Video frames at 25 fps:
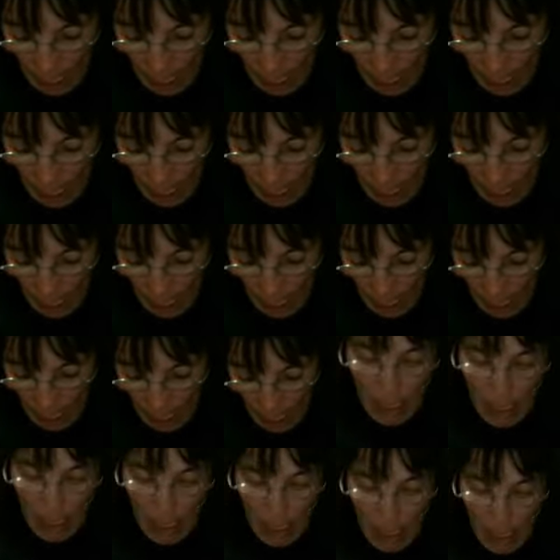And
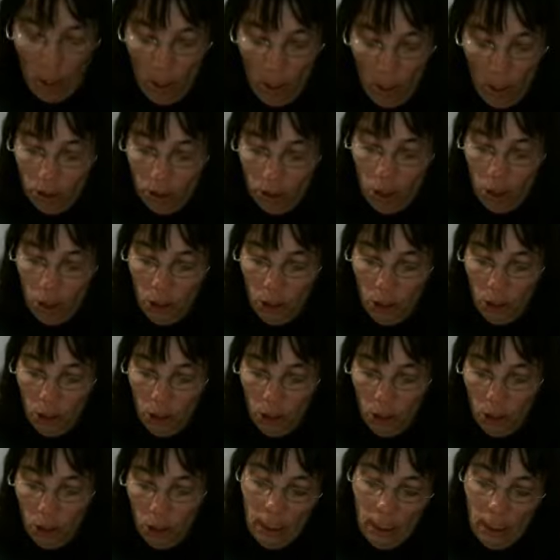I bought two
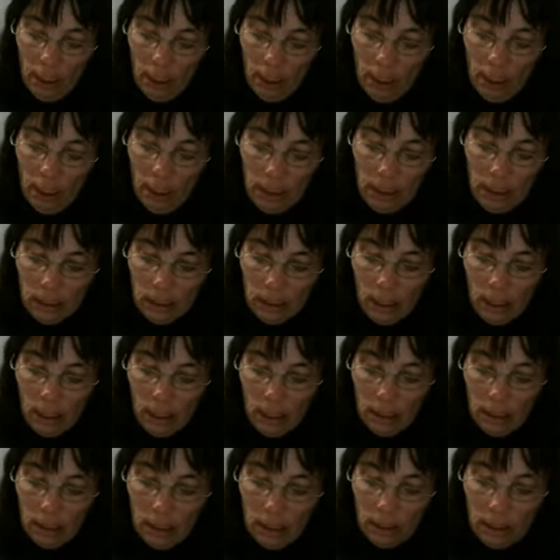of these.
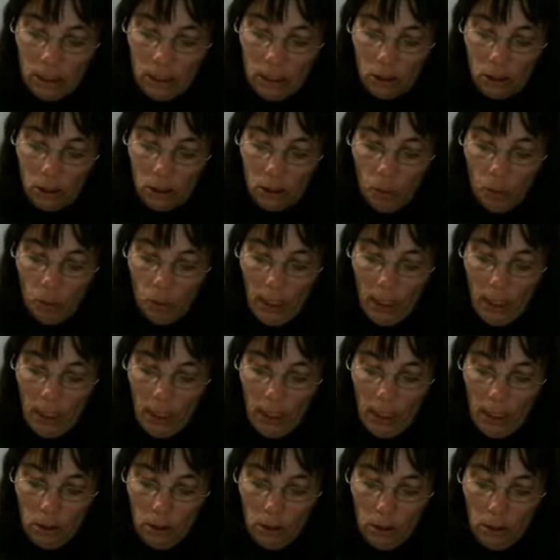It's the sweet
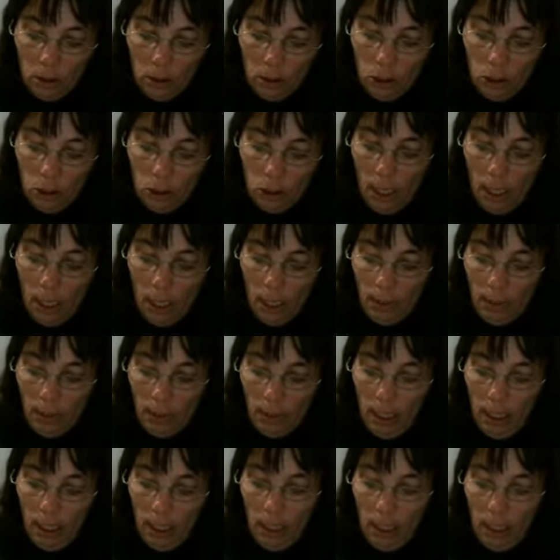
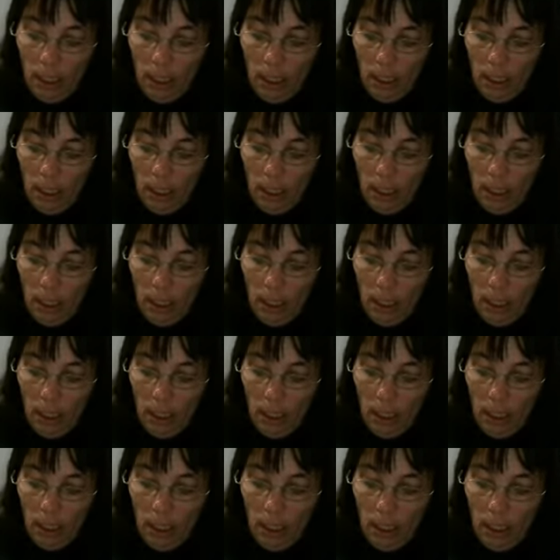cherry,
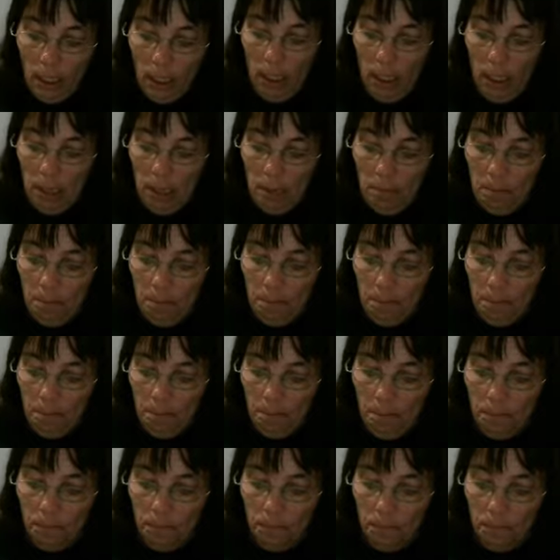um,
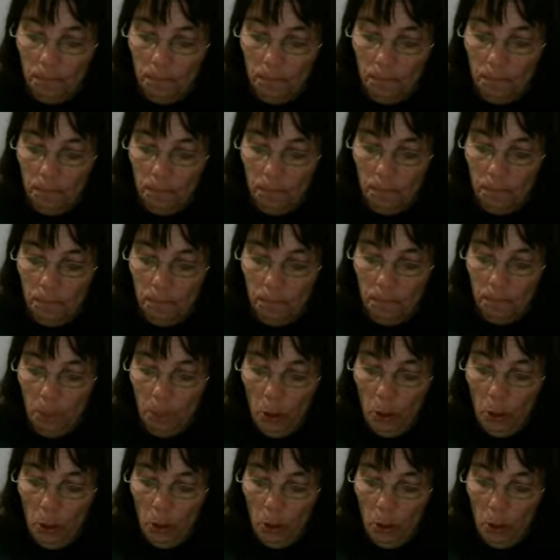
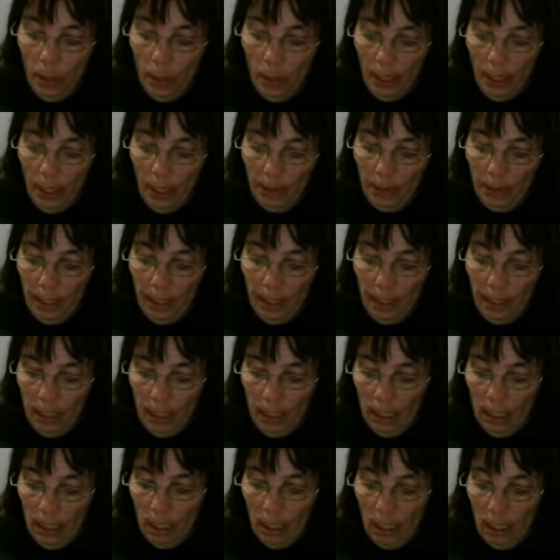
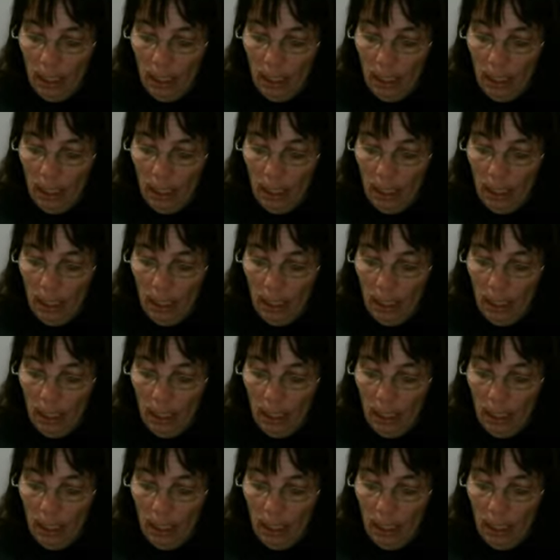blueberry